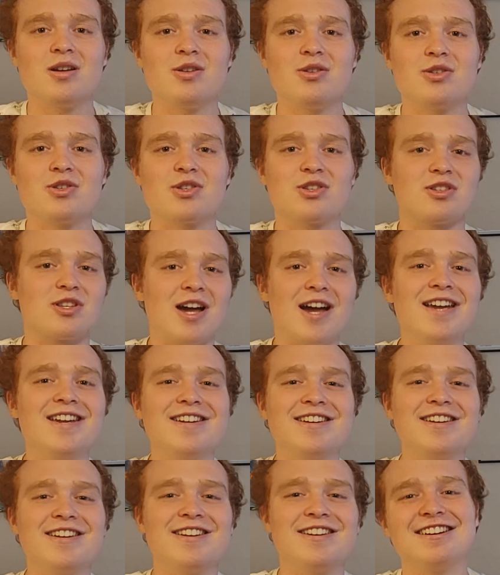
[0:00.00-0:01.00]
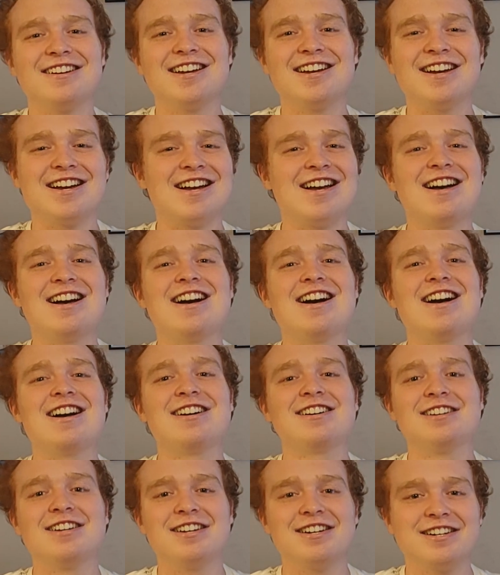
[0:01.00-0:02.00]
Psych! Haha!
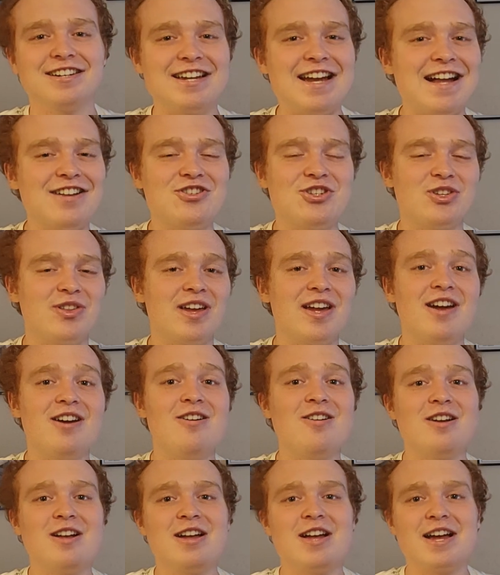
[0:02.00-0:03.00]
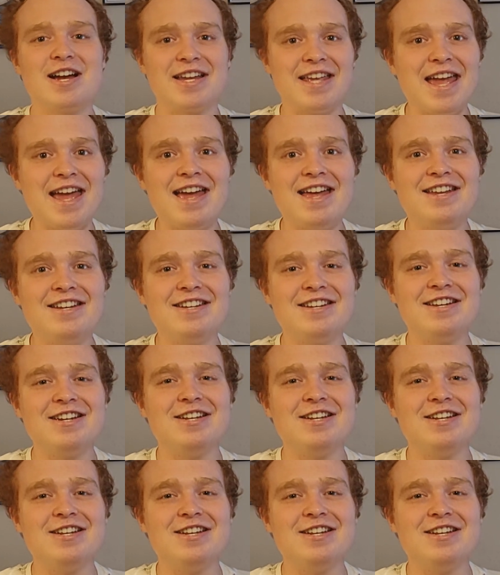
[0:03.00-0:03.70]
Got you there. Again,